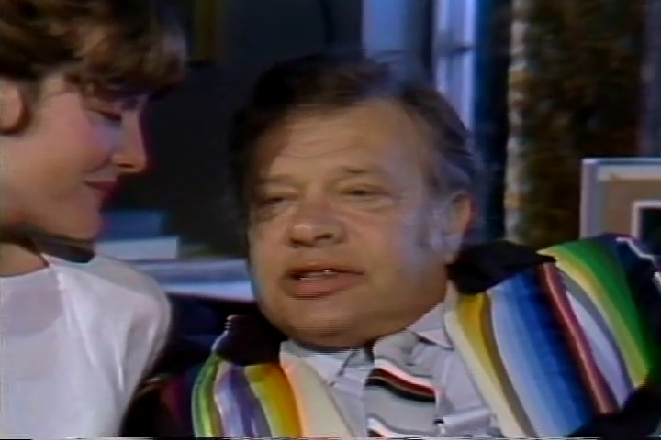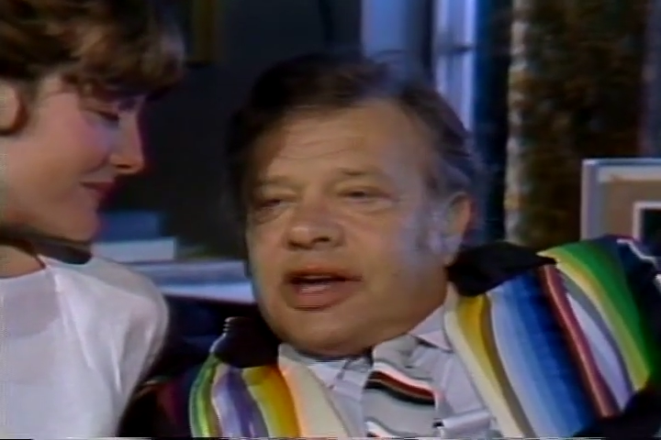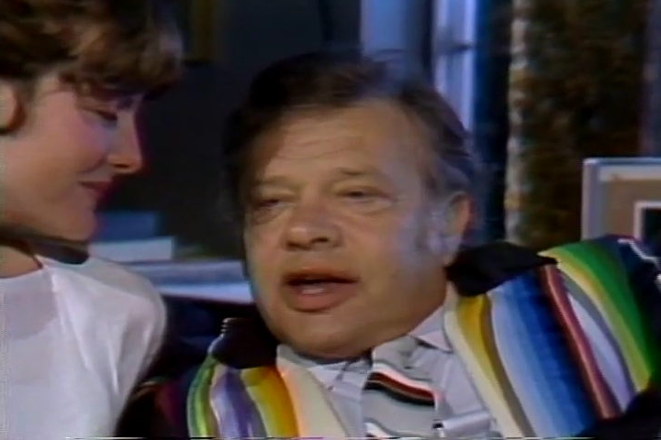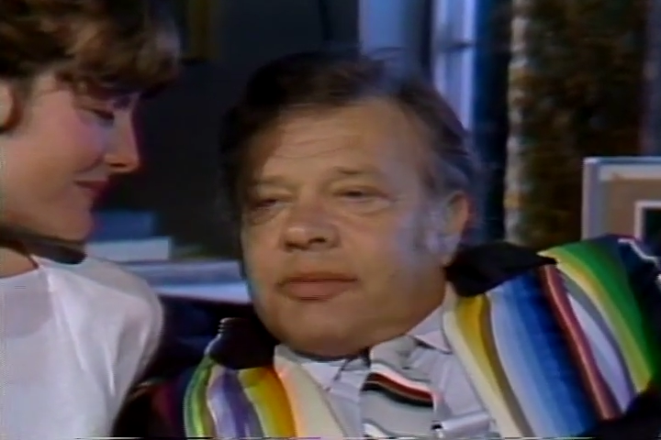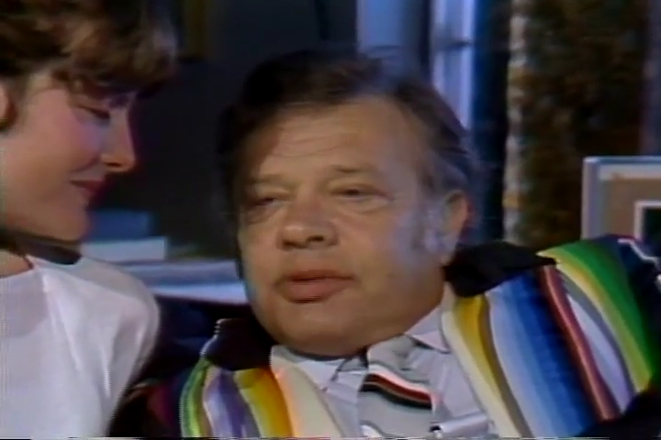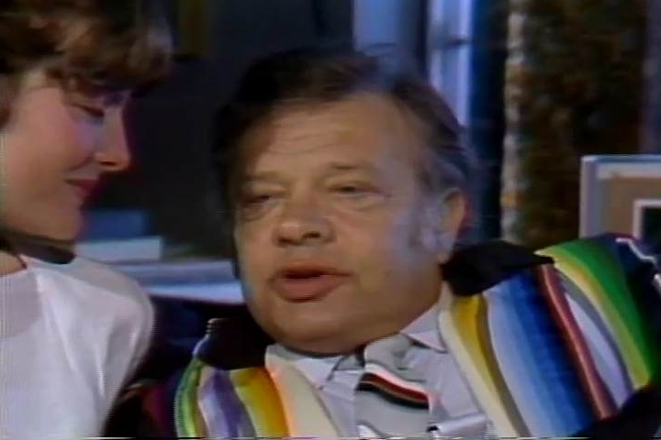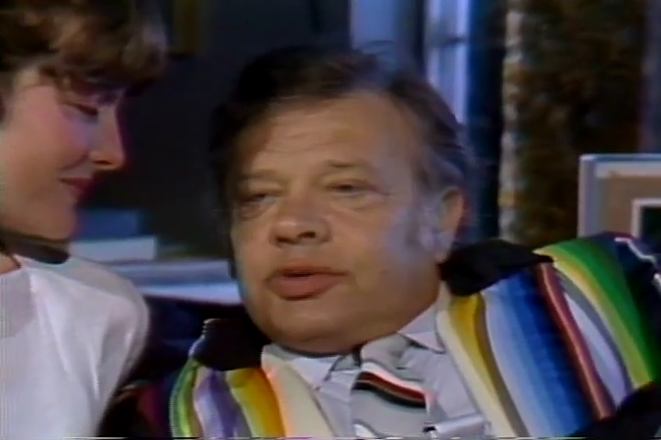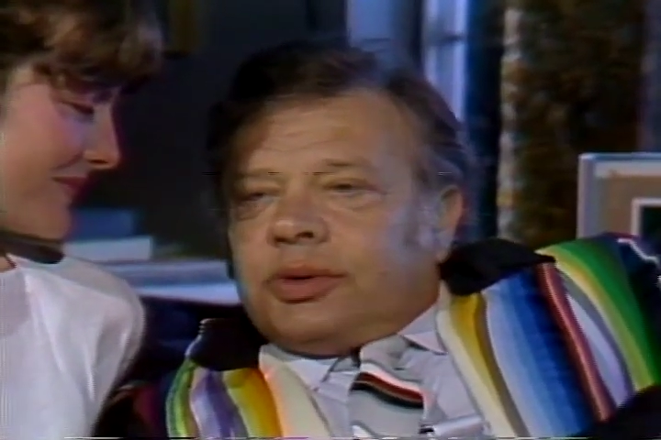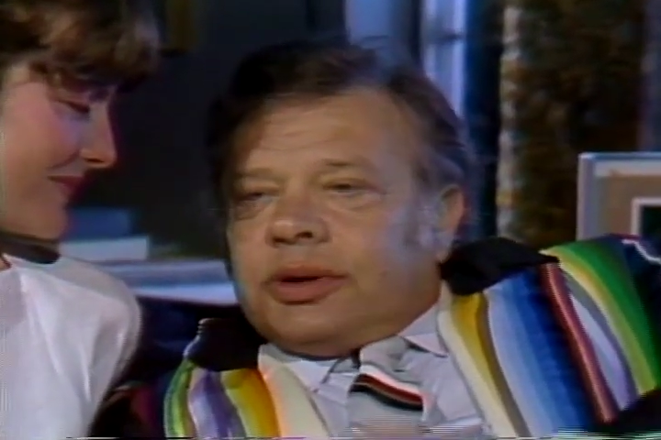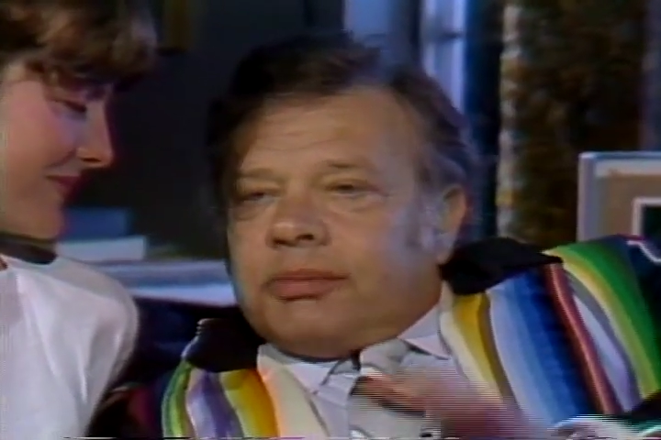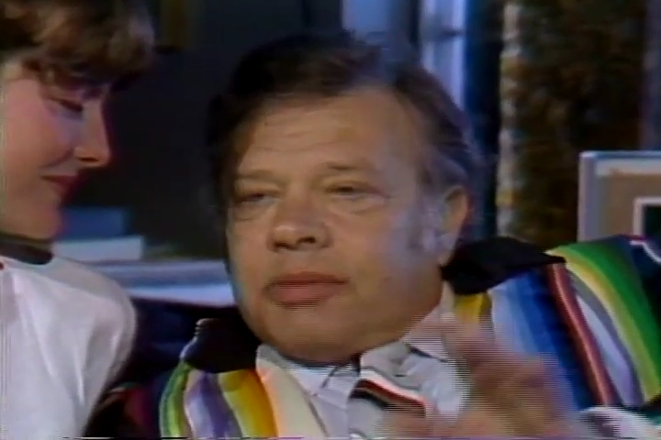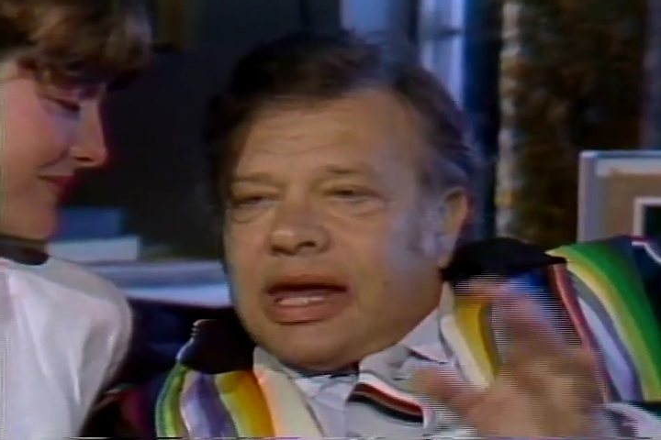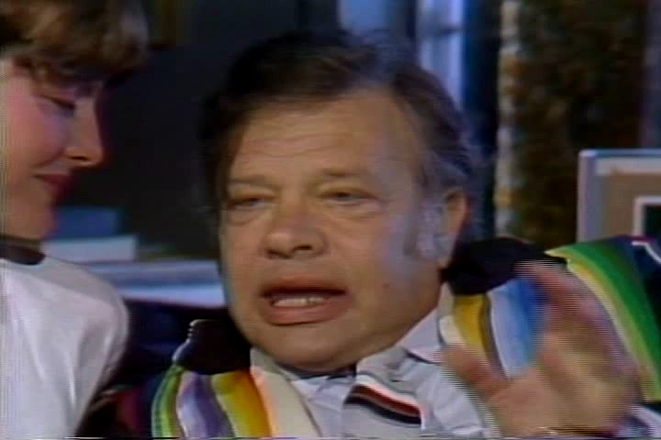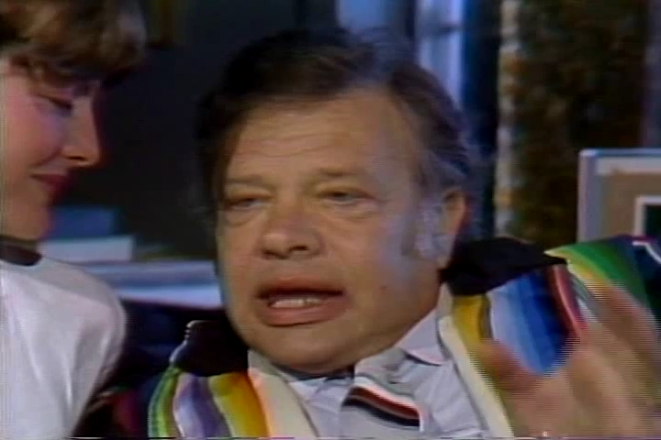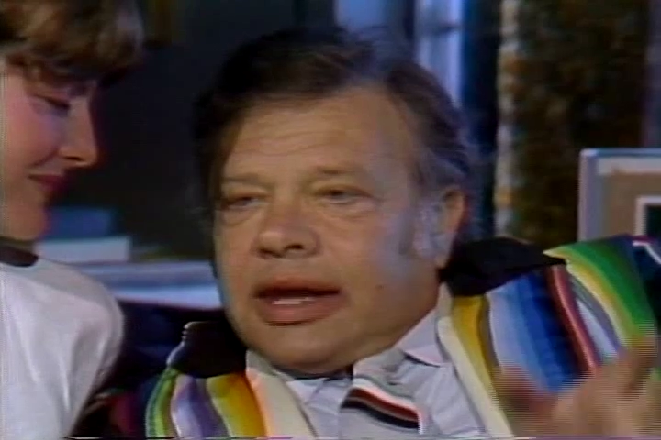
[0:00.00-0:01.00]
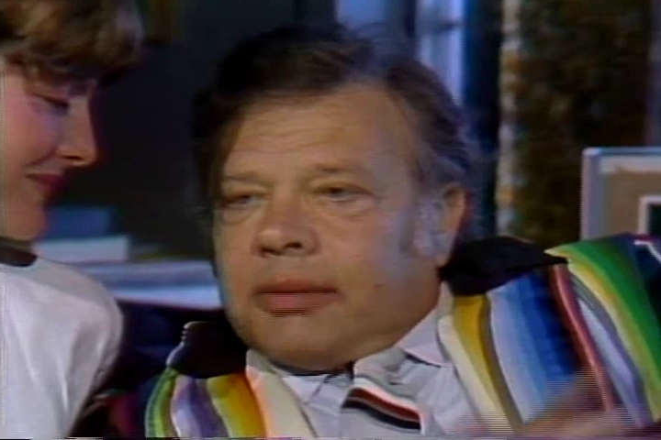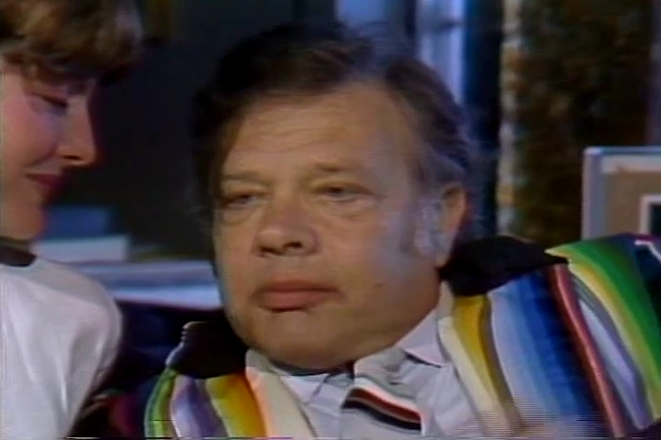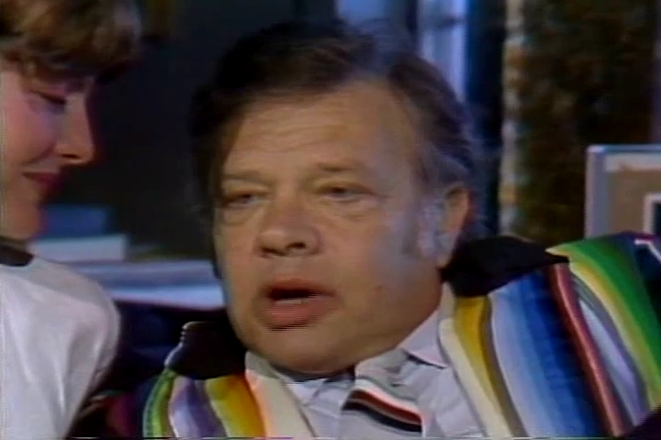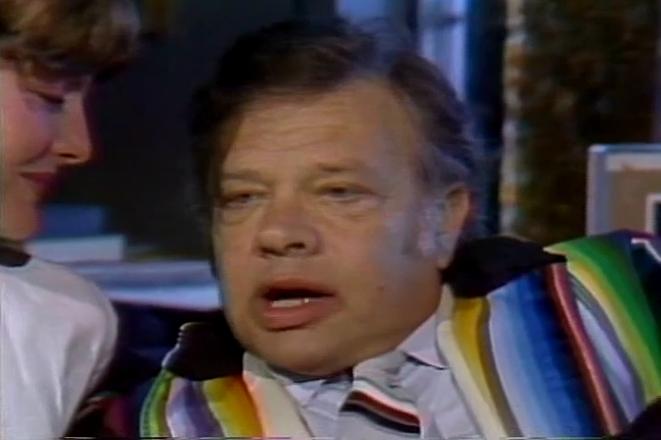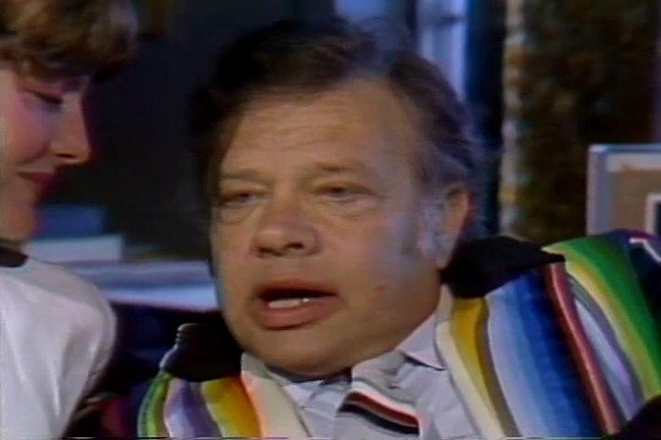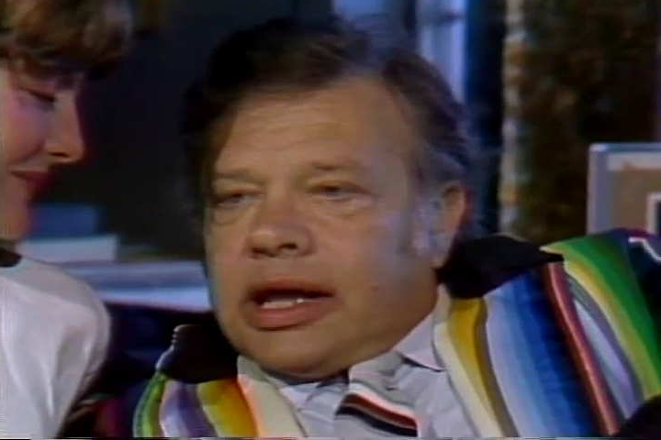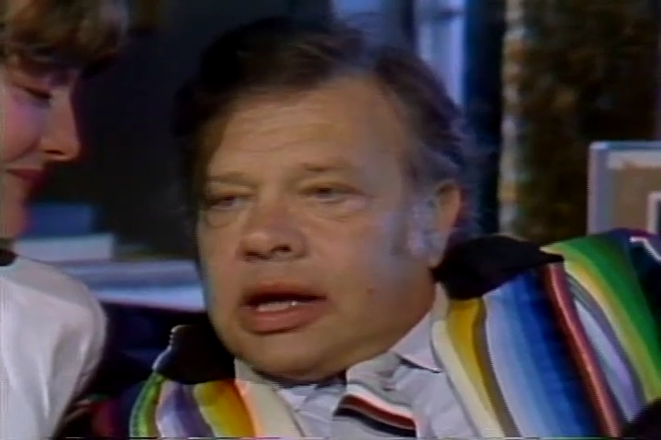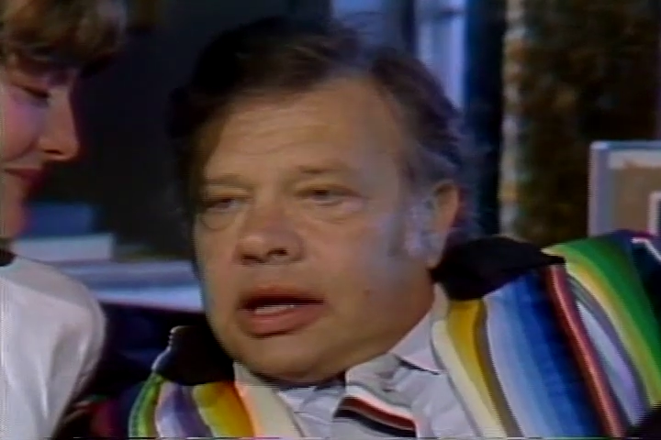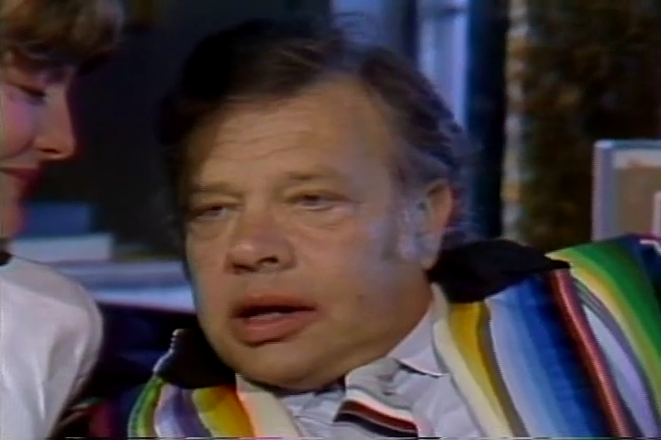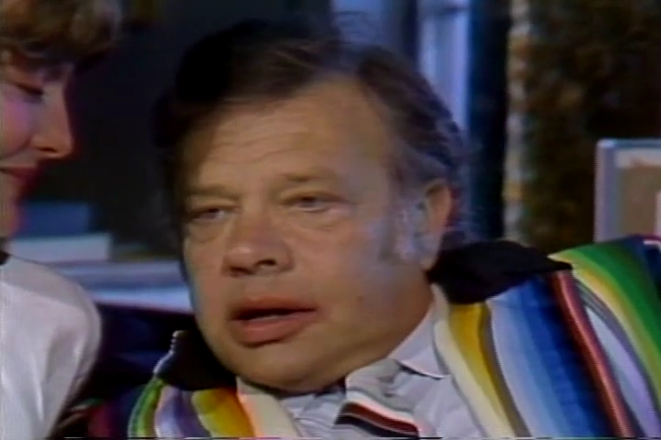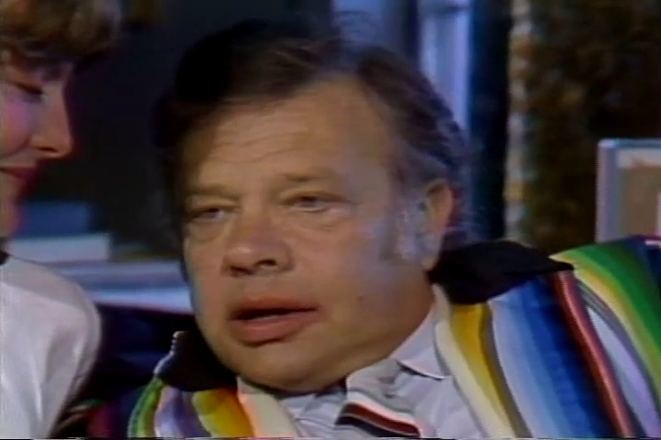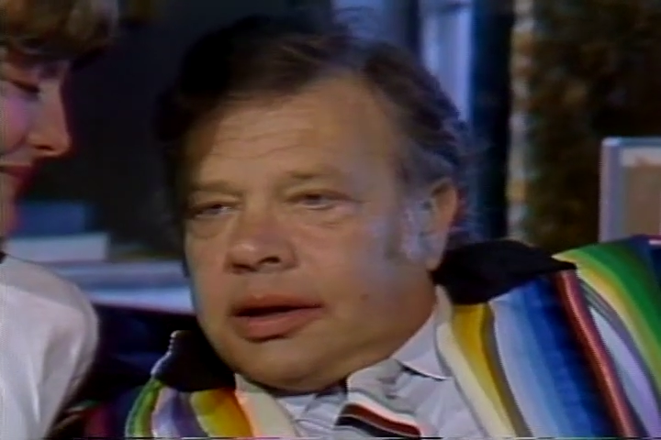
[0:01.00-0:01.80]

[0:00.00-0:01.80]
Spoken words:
time between making money